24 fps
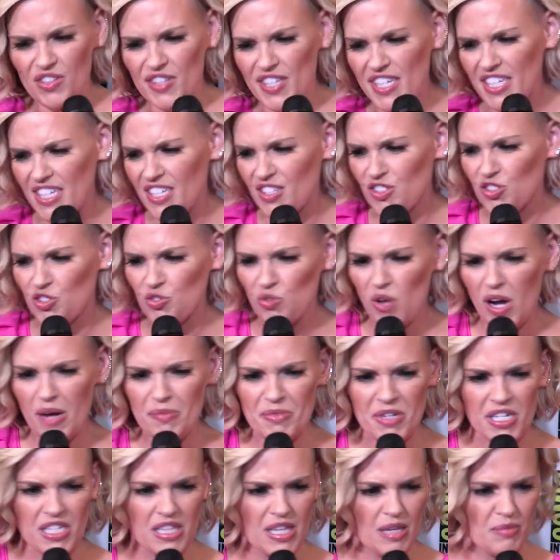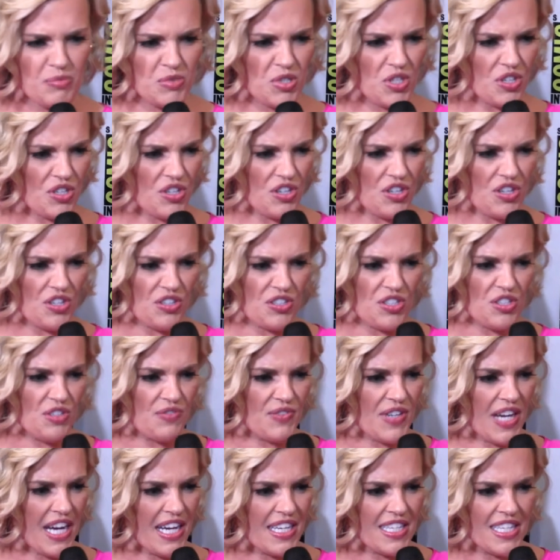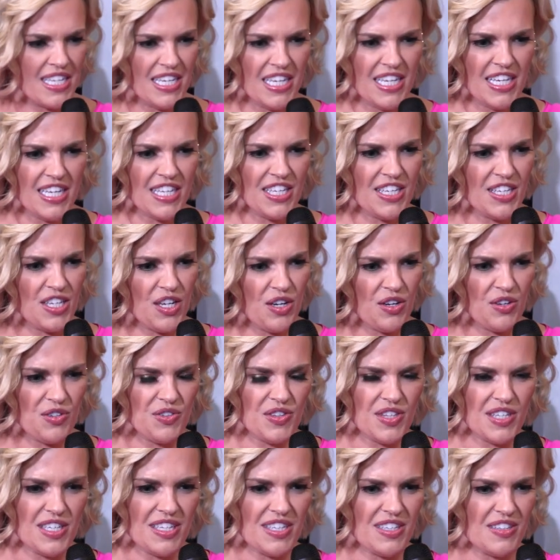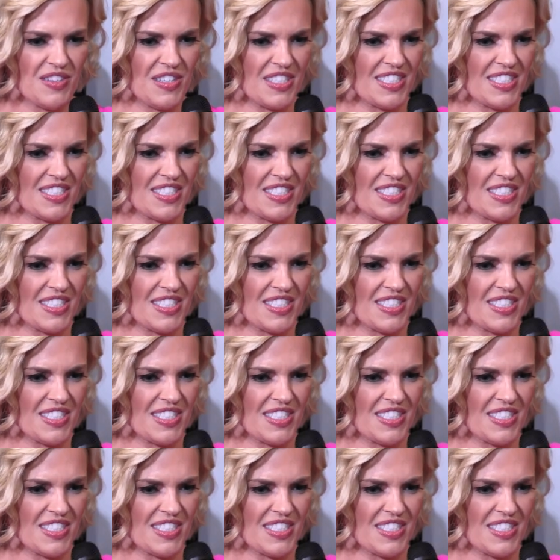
the drama club girl, you've got, you know, the